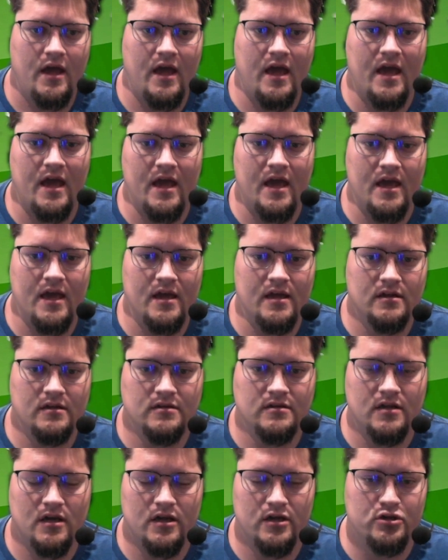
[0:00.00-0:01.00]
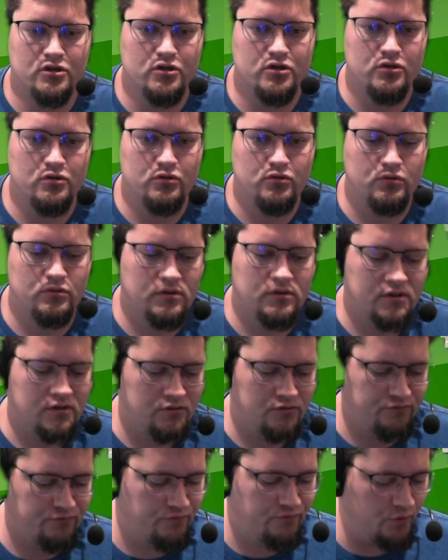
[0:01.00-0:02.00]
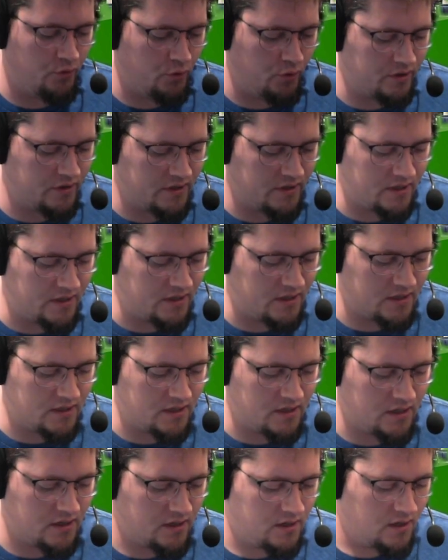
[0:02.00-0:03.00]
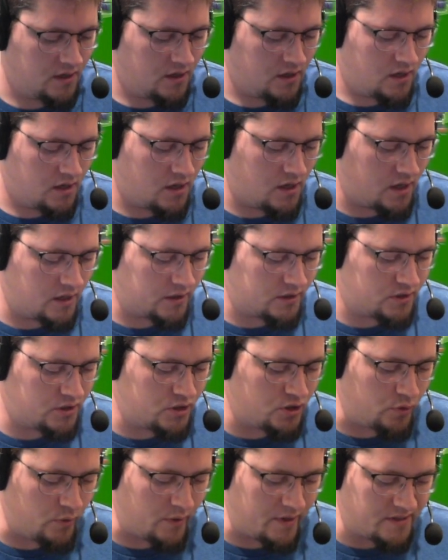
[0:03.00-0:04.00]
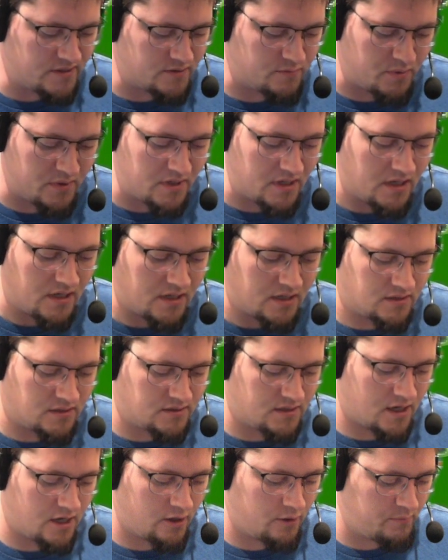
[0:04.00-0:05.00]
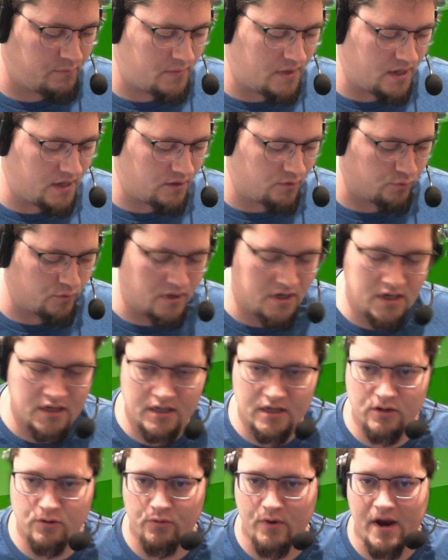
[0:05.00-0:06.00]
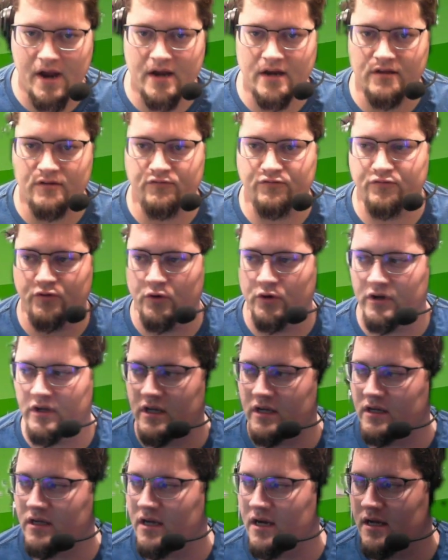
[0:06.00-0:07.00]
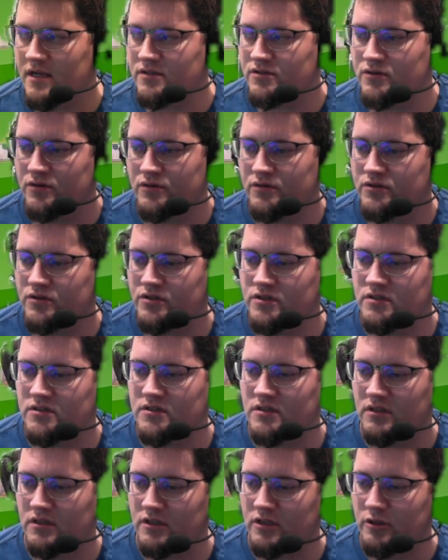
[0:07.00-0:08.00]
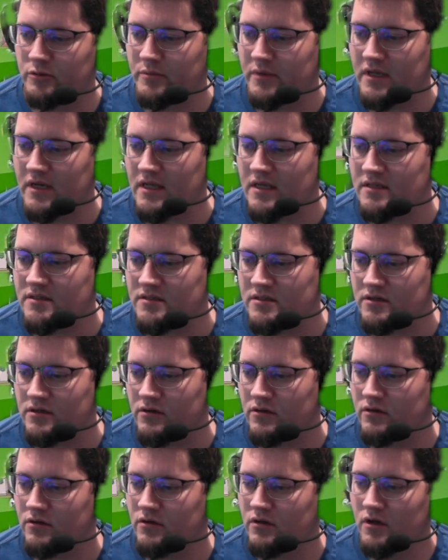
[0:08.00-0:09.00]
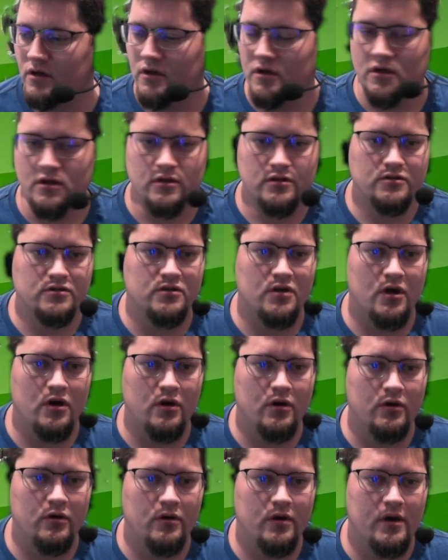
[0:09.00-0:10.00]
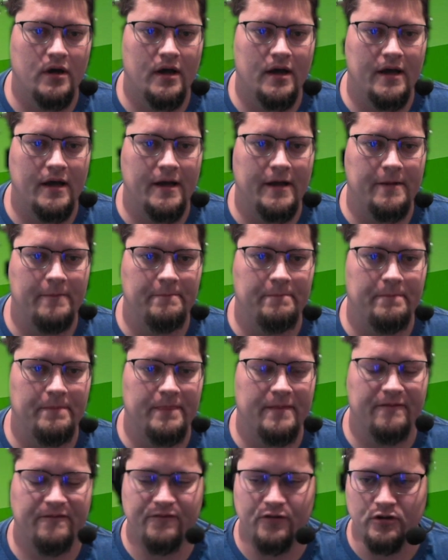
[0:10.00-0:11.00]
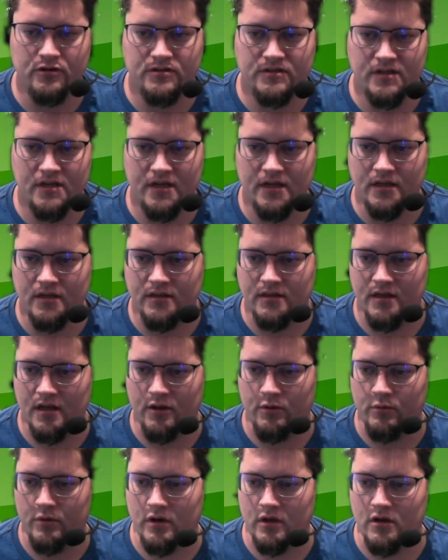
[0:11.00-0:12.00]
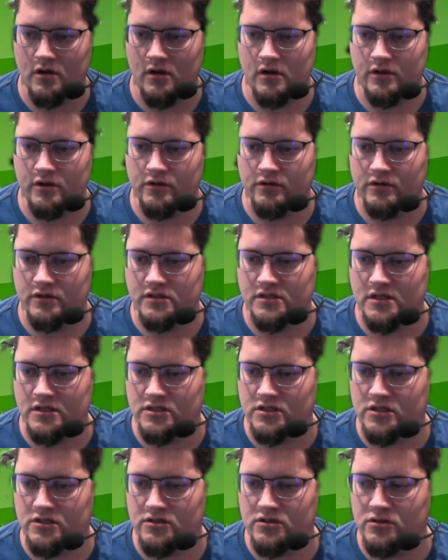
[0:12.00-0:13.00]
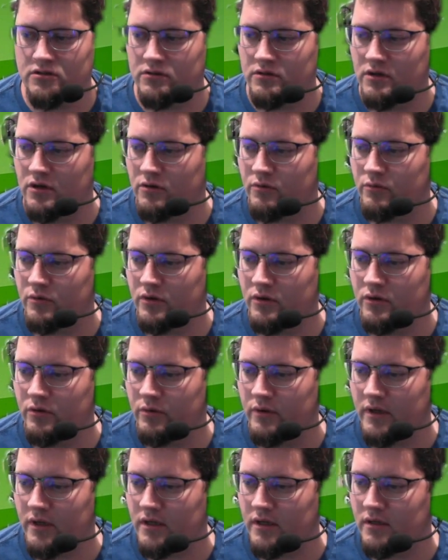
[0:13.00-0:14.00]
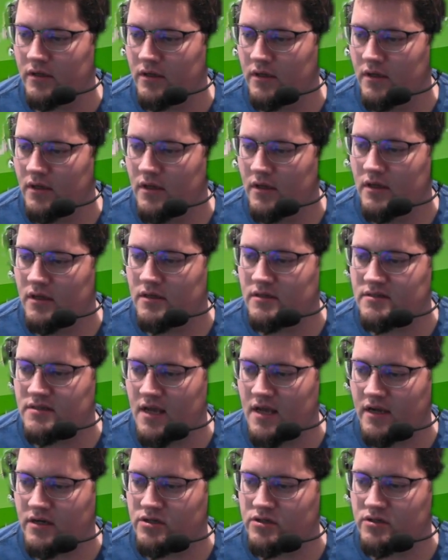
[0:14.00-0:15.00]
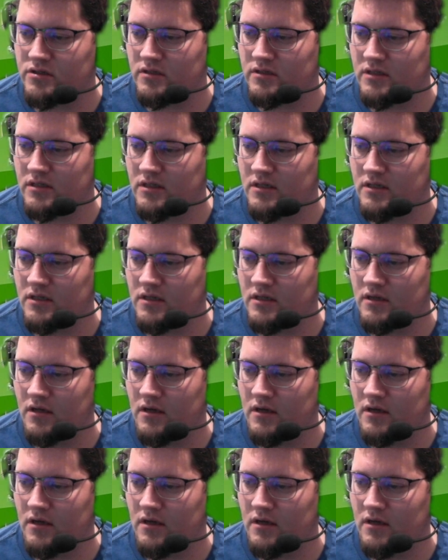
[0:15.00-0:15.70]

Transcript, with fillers: and a new little 4 gig uh, QSB to help make reading and writing 4 gig consoles just a little bit easier. So um, the first thing that I want to call your attention to here real quick is actually